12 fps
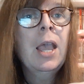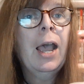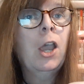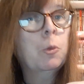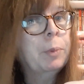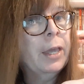I
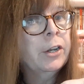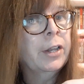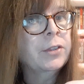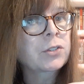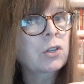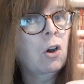hope you had a
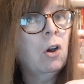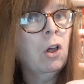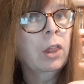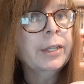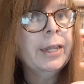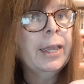nice
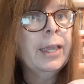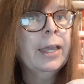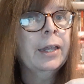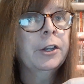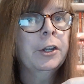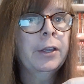holiday
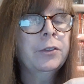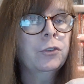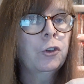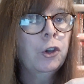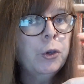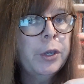and a nice
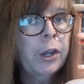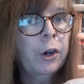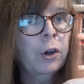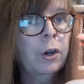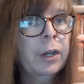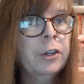new
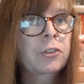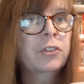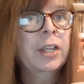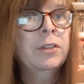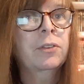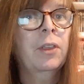year and you
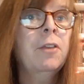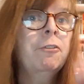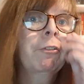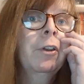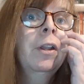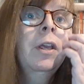stayed
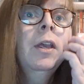safe and